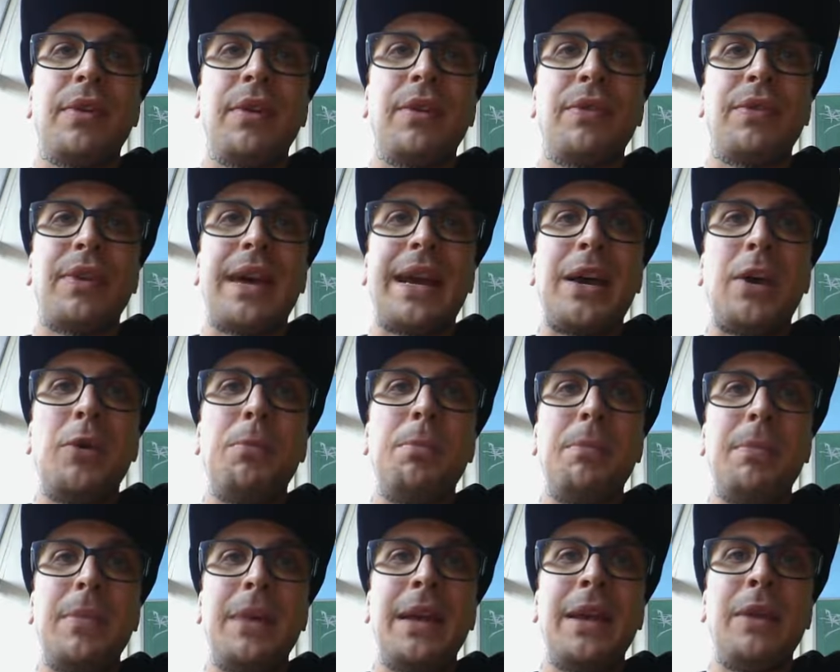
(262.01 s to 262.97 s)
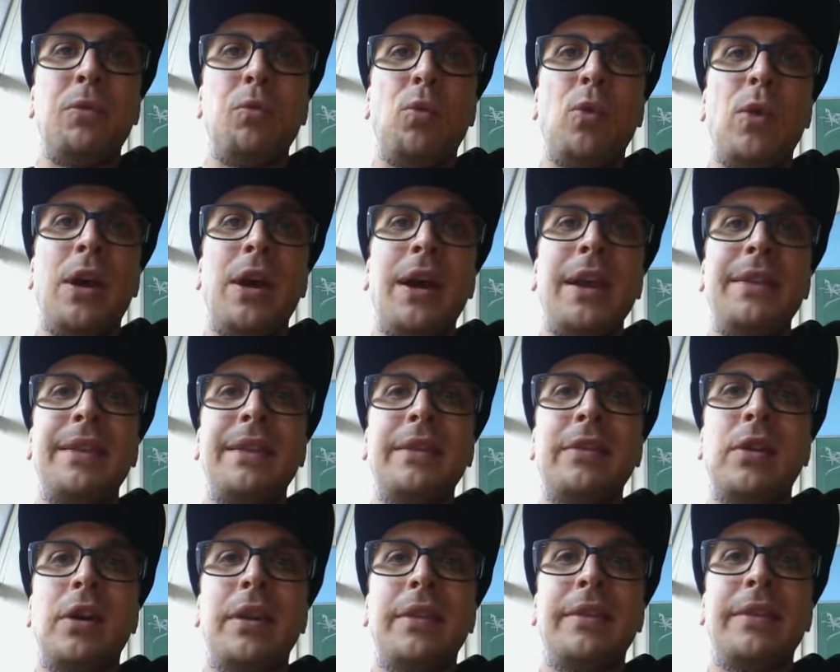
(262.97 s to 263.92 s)
of how and why
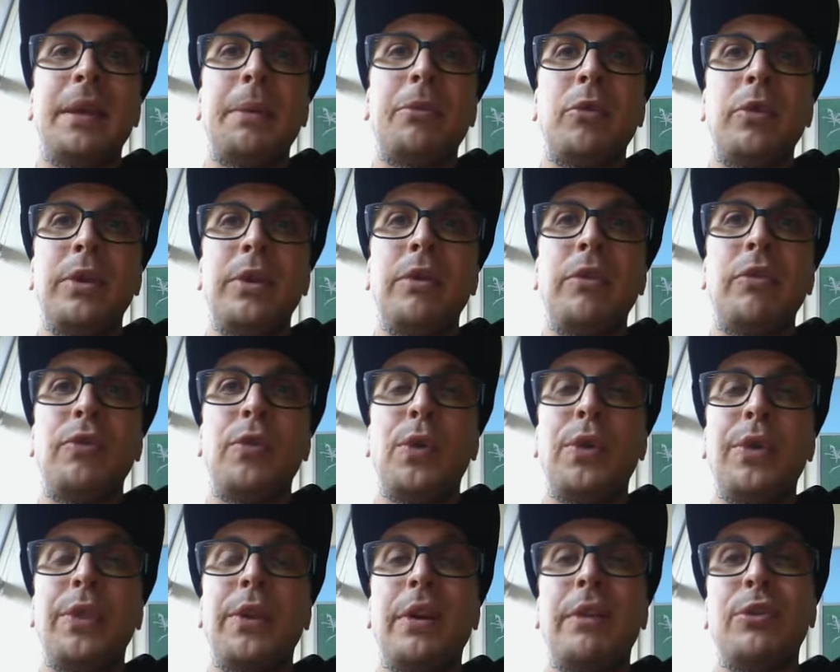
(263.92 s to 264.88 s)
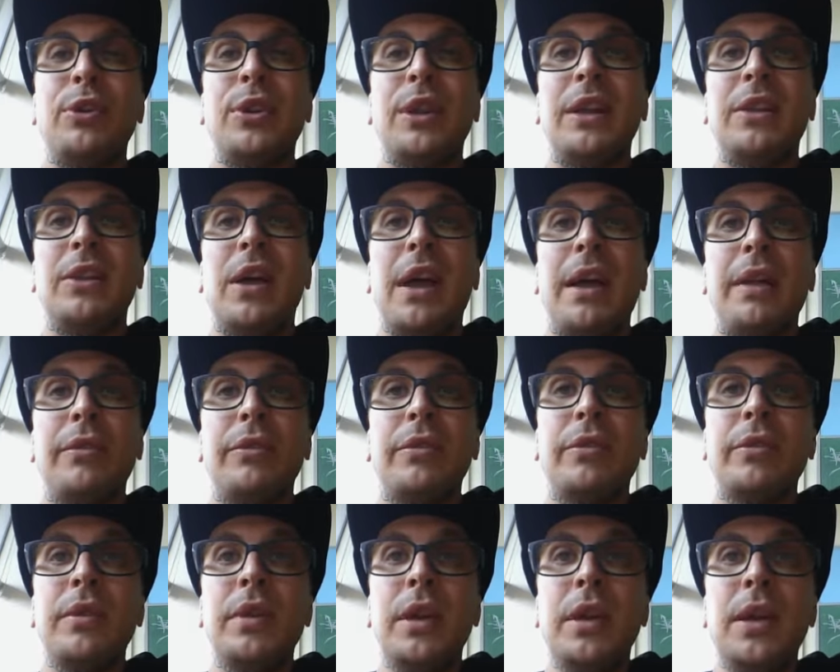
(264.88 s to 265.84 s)
these concepts are useful in their everyday
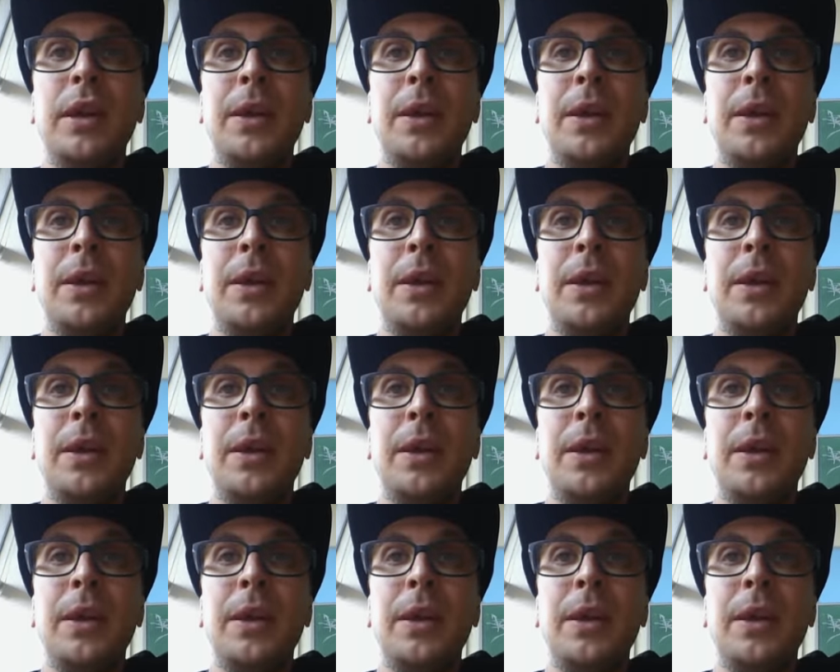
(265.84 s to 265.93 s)
lives.